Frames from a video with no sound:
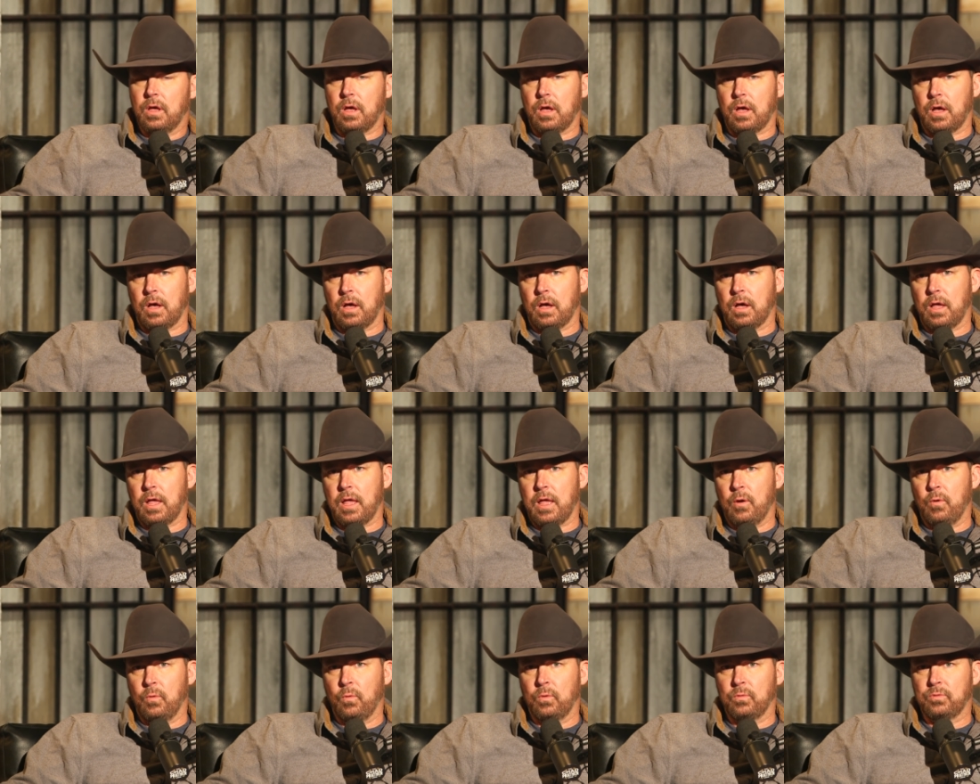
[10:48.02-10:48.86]
Uh,
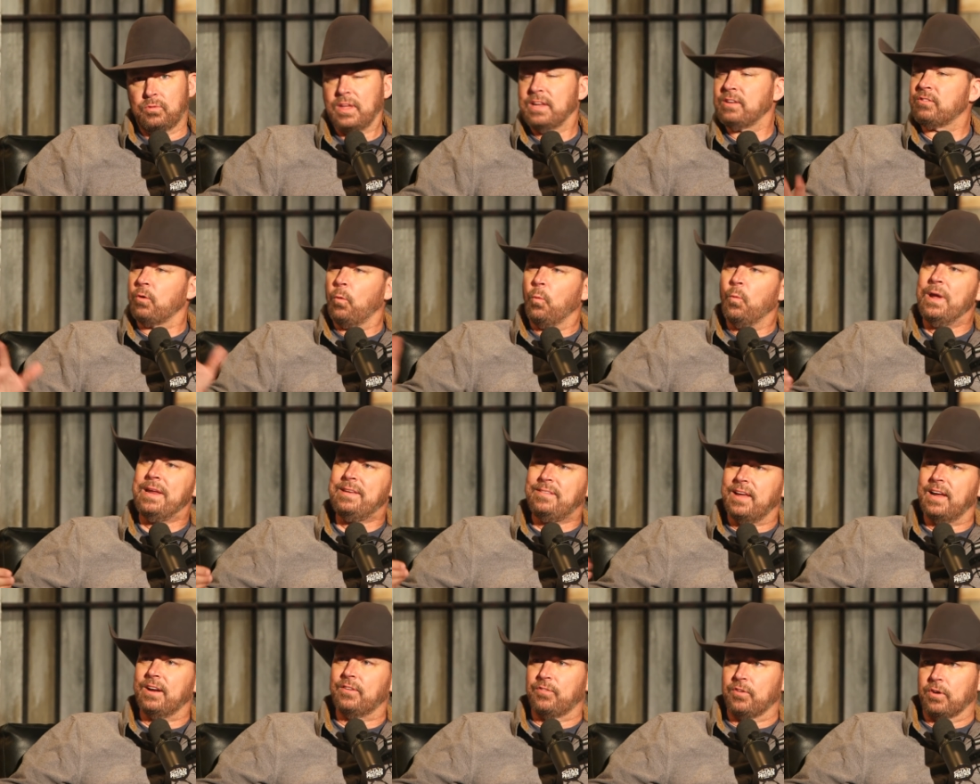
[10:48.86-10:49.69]
it, things that we
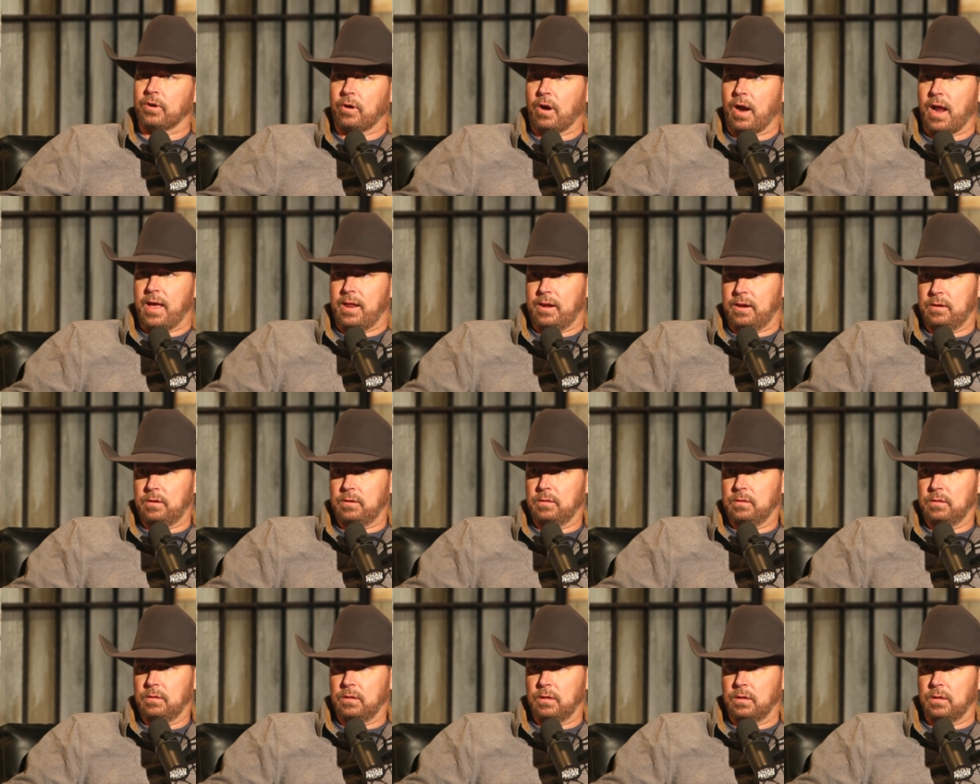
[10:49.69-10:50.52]
take for granted.
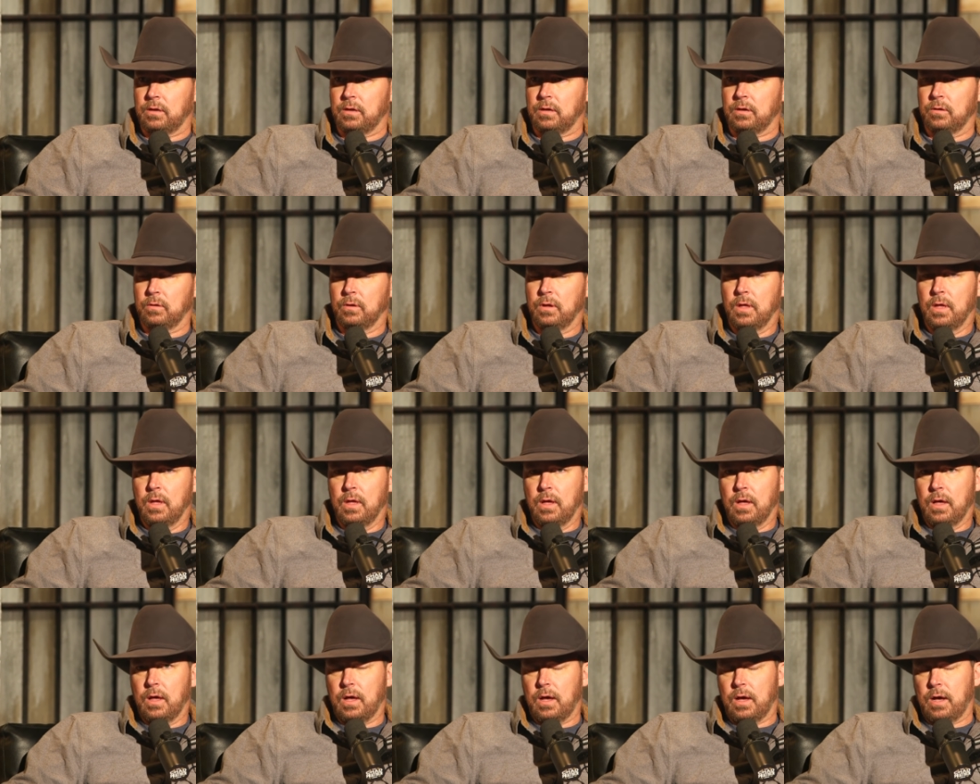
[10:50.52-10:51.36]
Mm-hmm. You know,
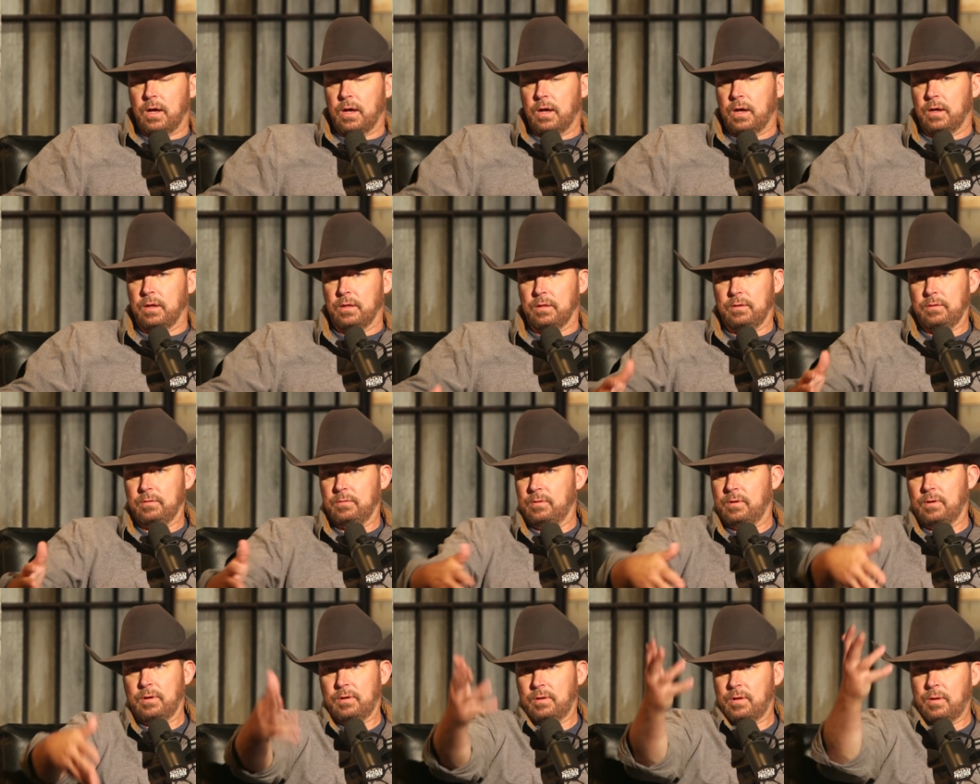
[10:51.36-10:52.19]
uh,
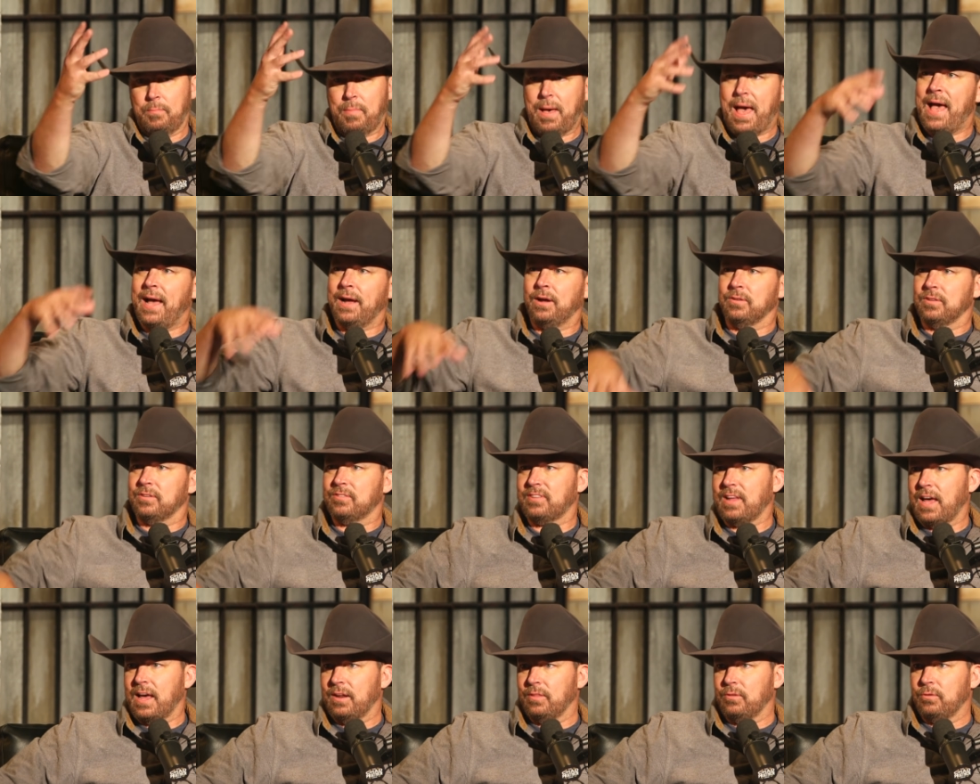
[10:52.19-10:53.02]
a bag on the
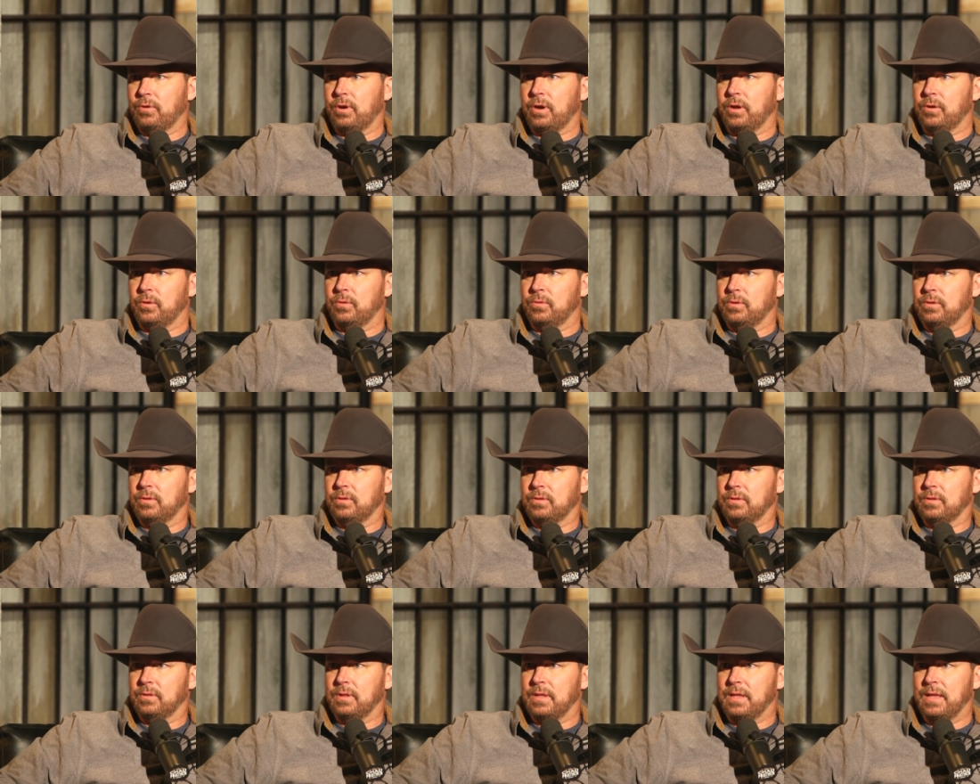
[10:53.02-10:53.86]
side of the road
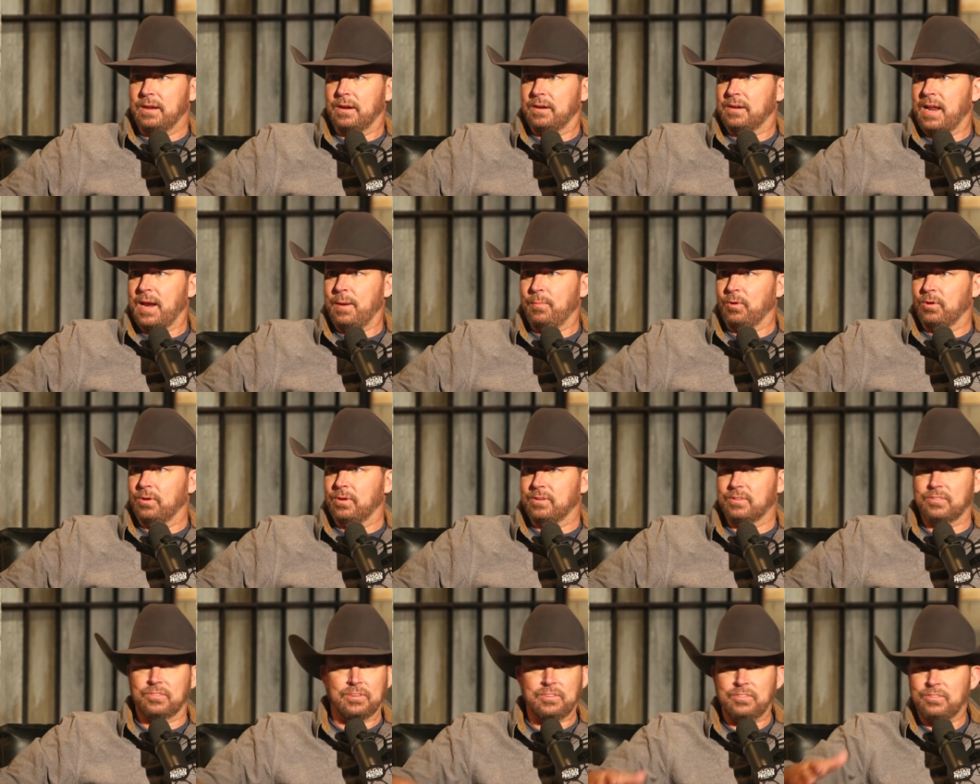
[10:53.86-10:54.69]
in a
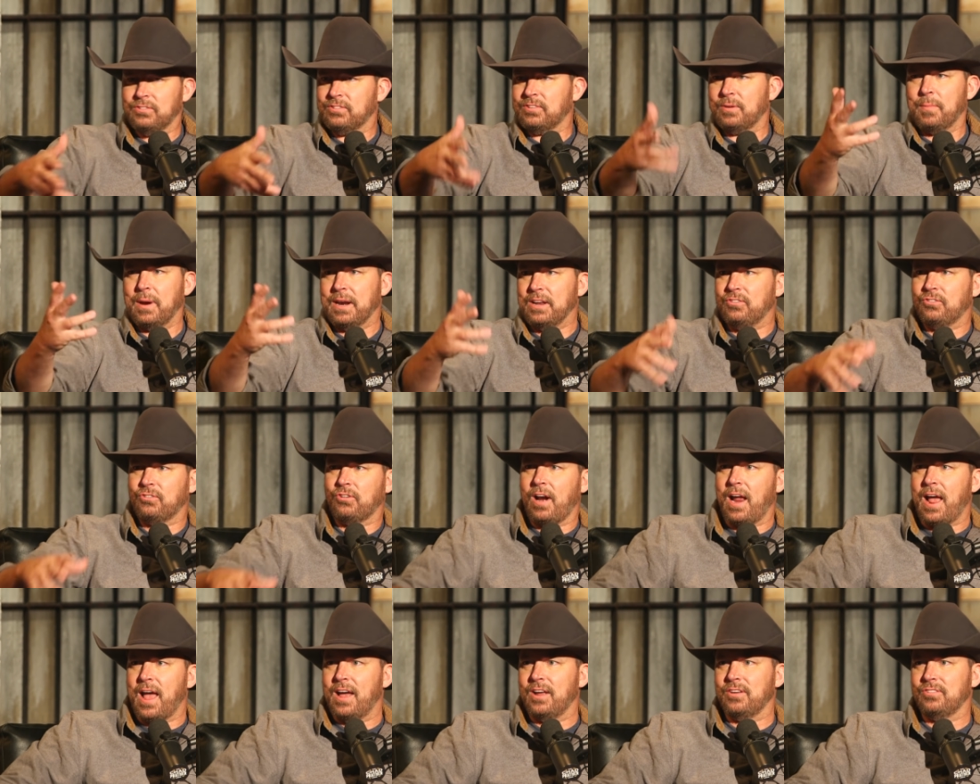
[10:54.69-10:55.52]
neighborhood, just somebody's
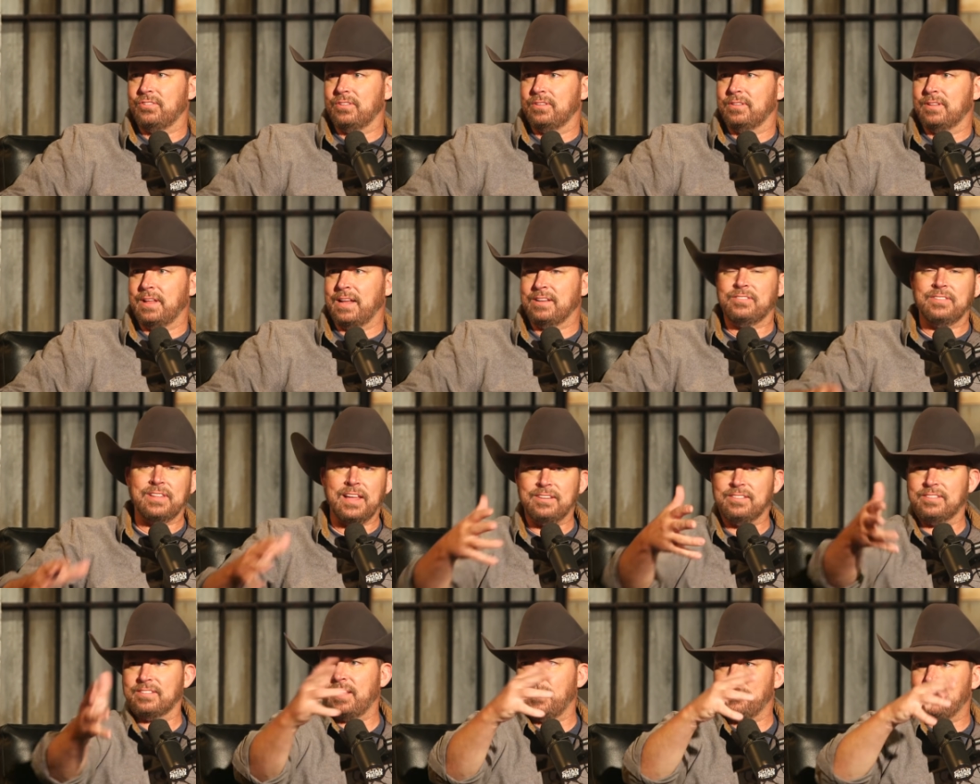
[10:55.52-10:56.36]
trash. That's
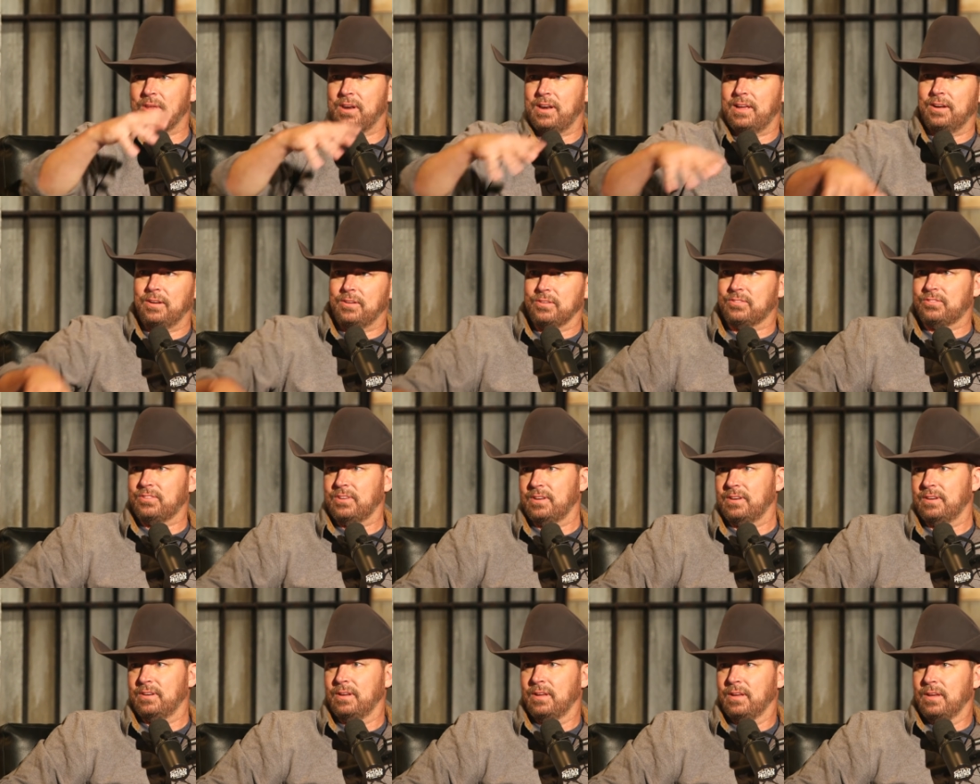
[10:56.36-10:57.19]
that's something else
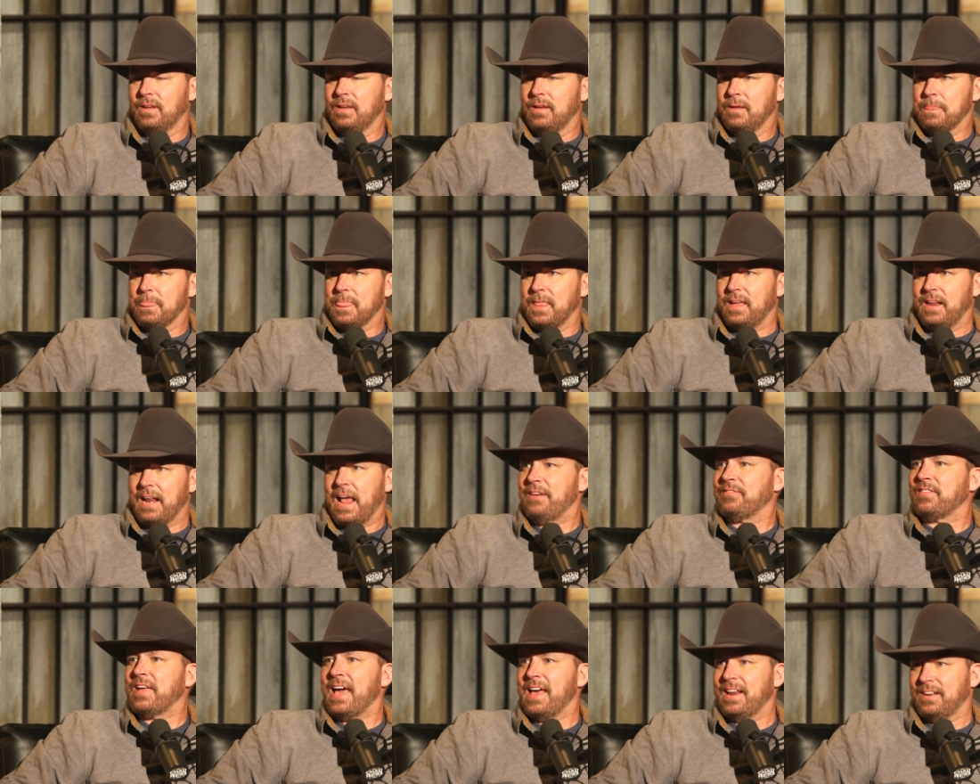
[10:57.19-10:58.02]
in in
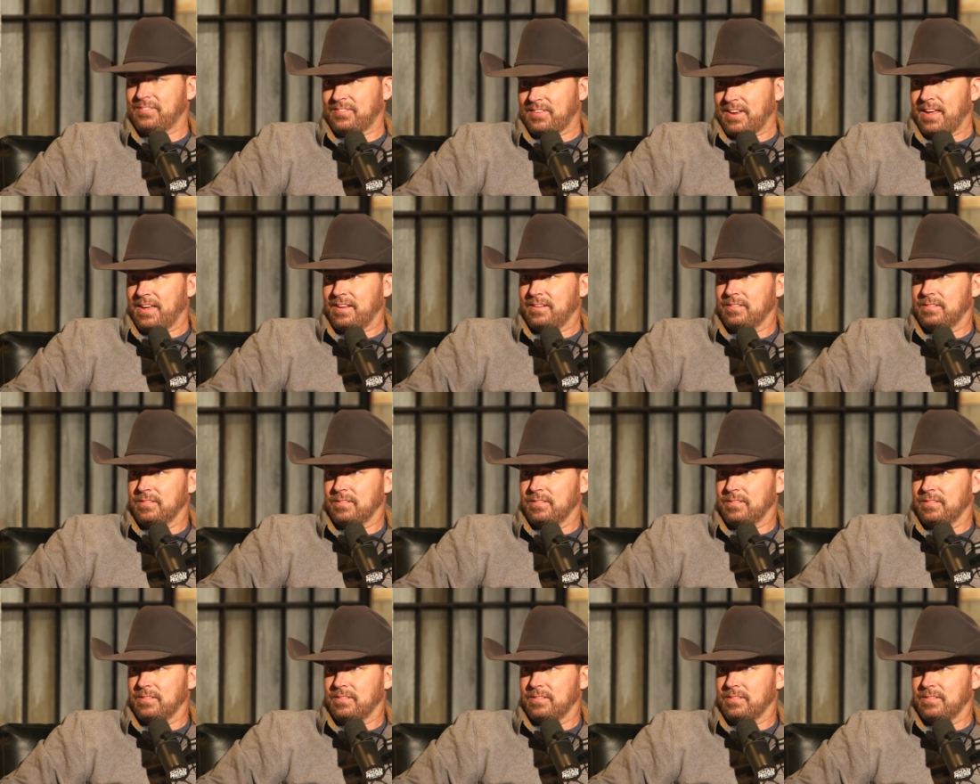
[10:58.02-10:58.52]
Afghanistan.